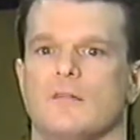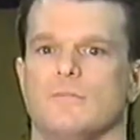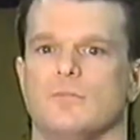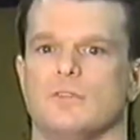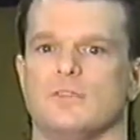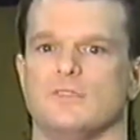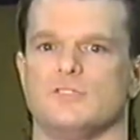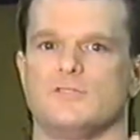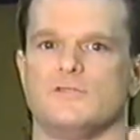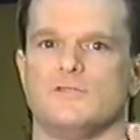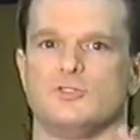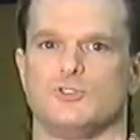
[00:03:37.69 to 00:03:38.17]

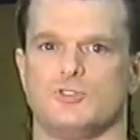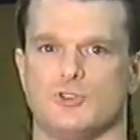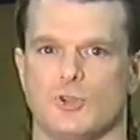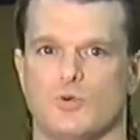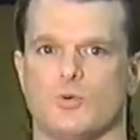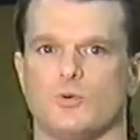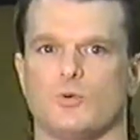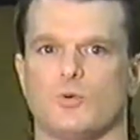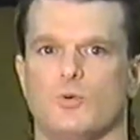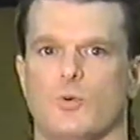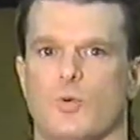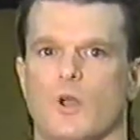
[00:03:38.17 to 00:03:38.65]
Because if you
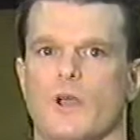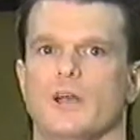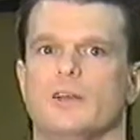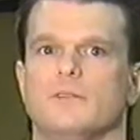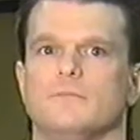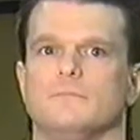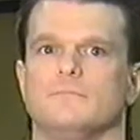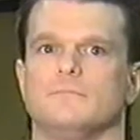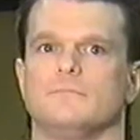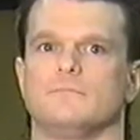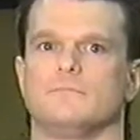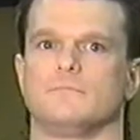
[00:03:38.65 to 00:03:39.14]
don't
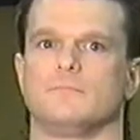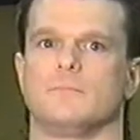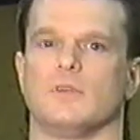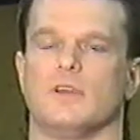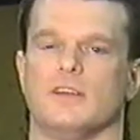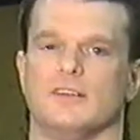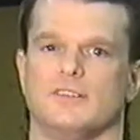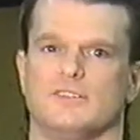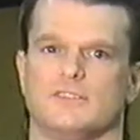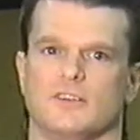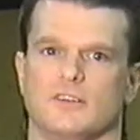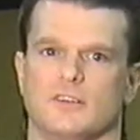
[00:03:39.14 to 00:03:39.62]
quit,
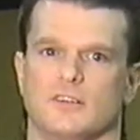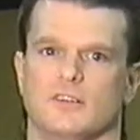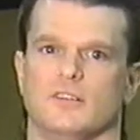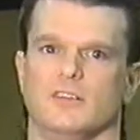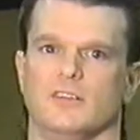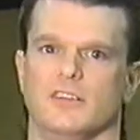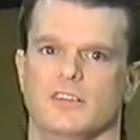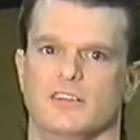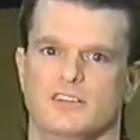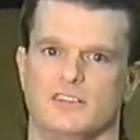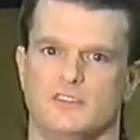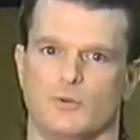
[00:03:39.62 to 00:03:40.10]
it's going to
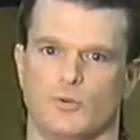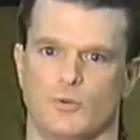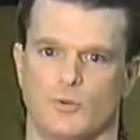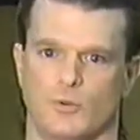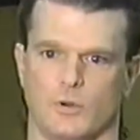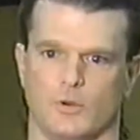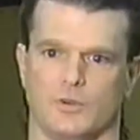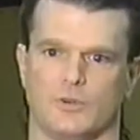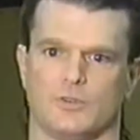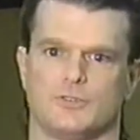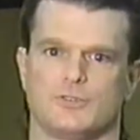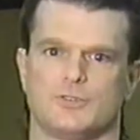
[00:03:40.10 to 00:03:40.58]
lead to
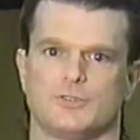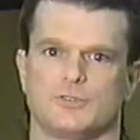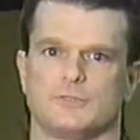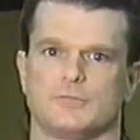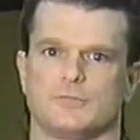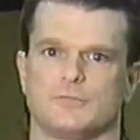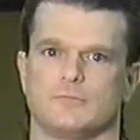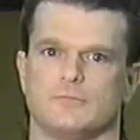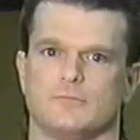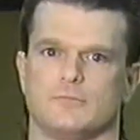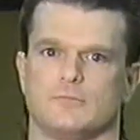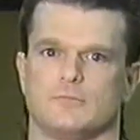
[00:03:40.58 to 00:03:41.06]

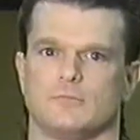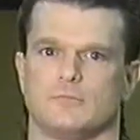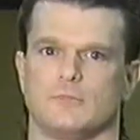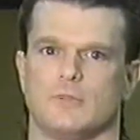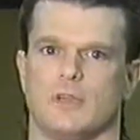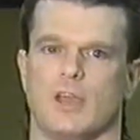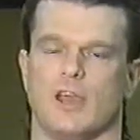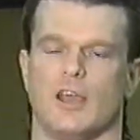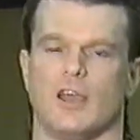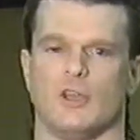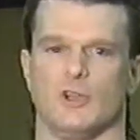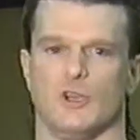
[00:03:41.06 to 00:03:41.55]
worse.
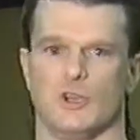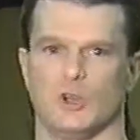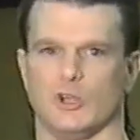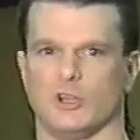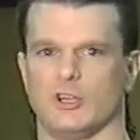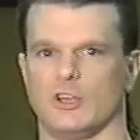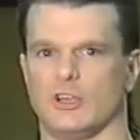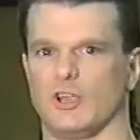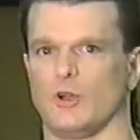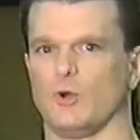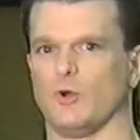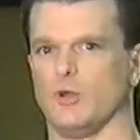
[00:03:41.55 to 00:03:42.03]
You're
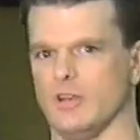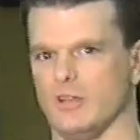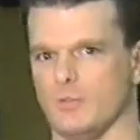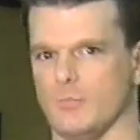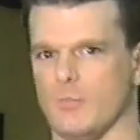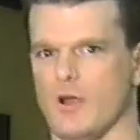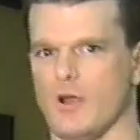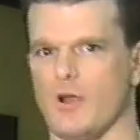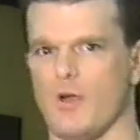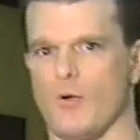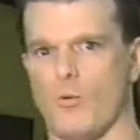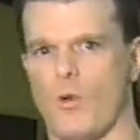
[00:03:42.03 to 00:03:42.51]
going to go into
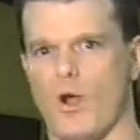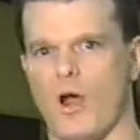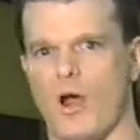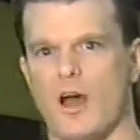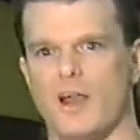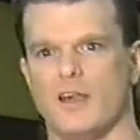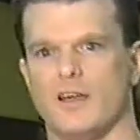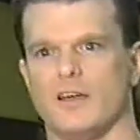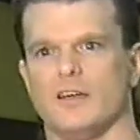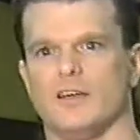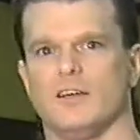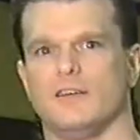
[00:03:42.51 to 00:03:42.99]

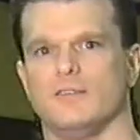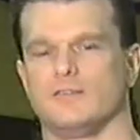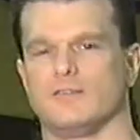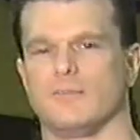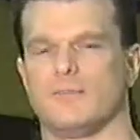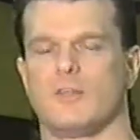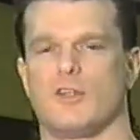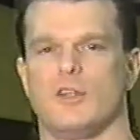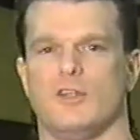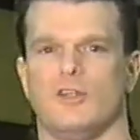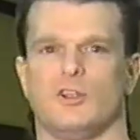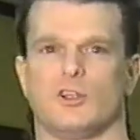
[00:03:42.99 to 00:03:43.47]
marijuana, and
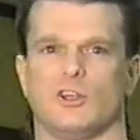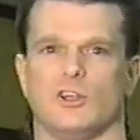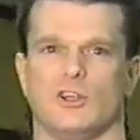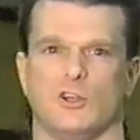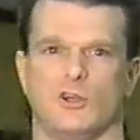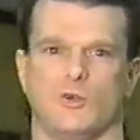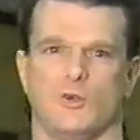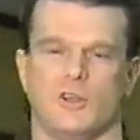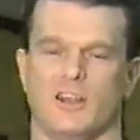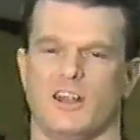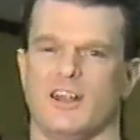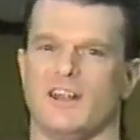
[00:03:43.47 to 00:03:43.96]
from there you're going
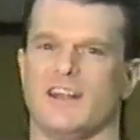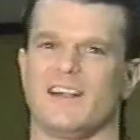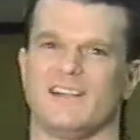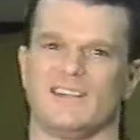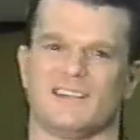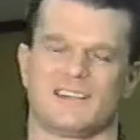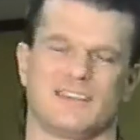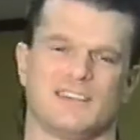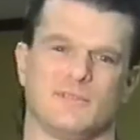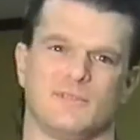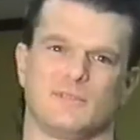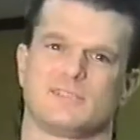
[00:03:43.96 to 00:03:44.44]
to go into. And I
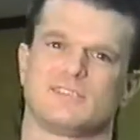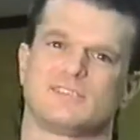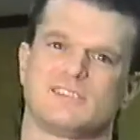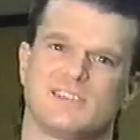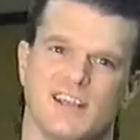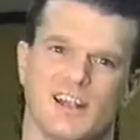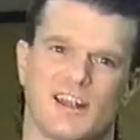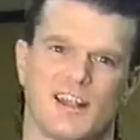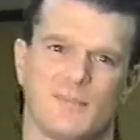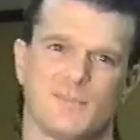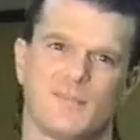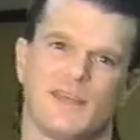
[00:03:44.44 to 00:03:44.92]
looked at him and said,
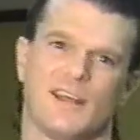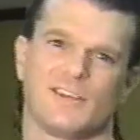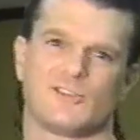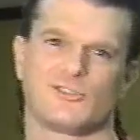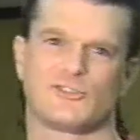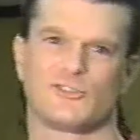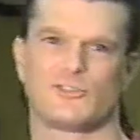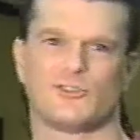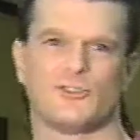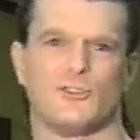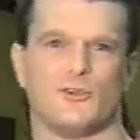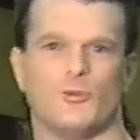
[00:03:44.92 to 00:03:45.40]
Dad, I'm not
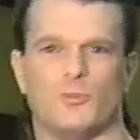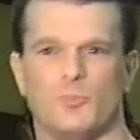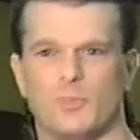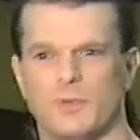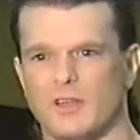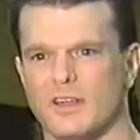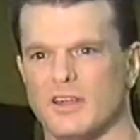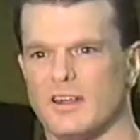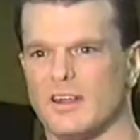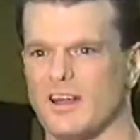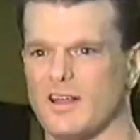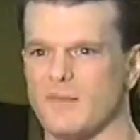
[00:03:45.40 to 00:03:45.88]

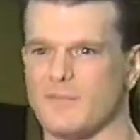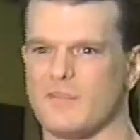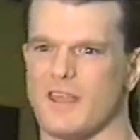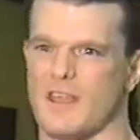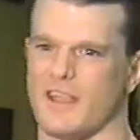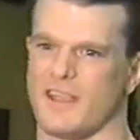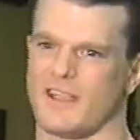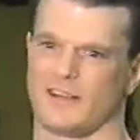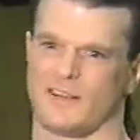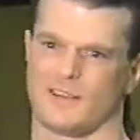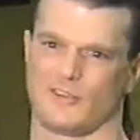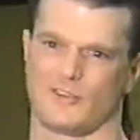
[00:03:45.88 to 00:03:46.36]
stupid. I'm
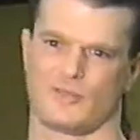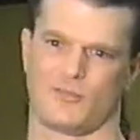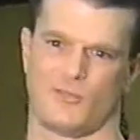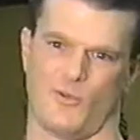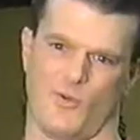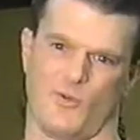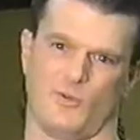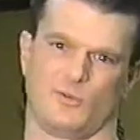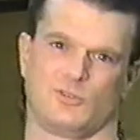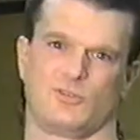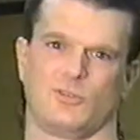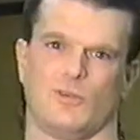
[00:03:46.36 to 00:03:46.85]
not going to
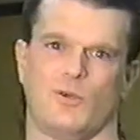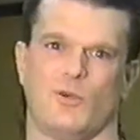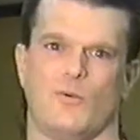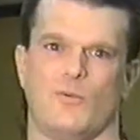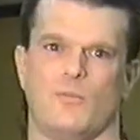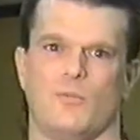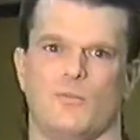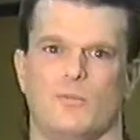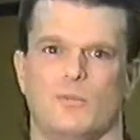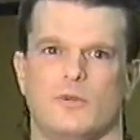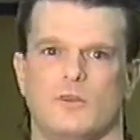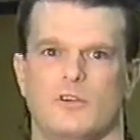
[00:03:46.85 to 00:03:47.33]
smoke
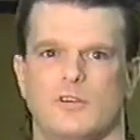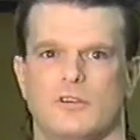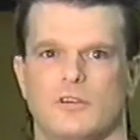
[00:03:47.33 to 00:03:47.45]
dope.